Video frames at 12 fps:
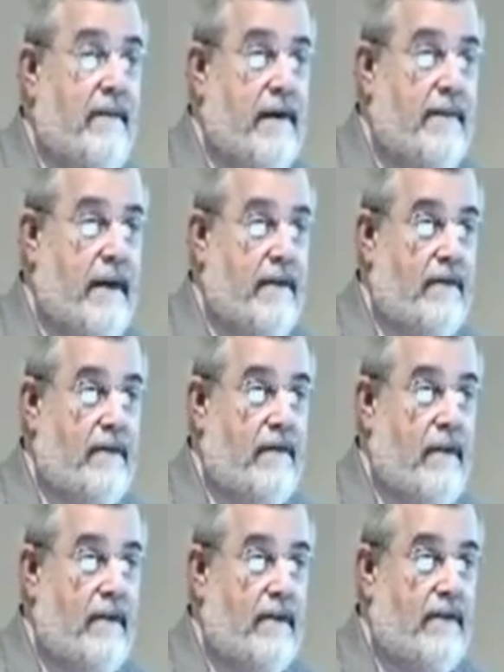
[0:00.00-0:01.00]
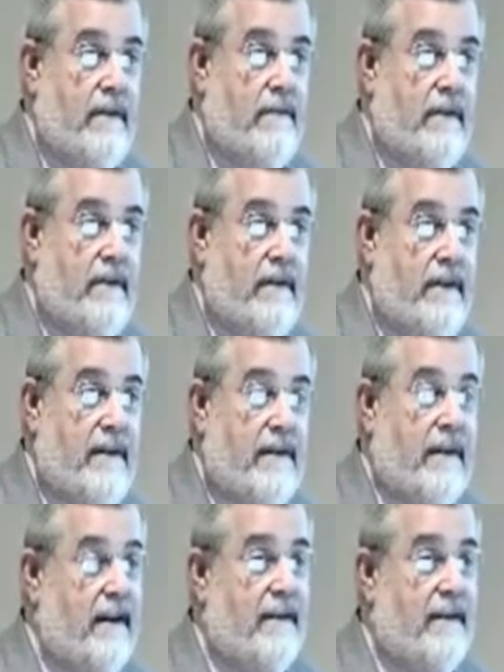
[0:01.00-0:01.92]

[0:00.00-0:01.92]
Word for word: many patients fall asleep during the intake.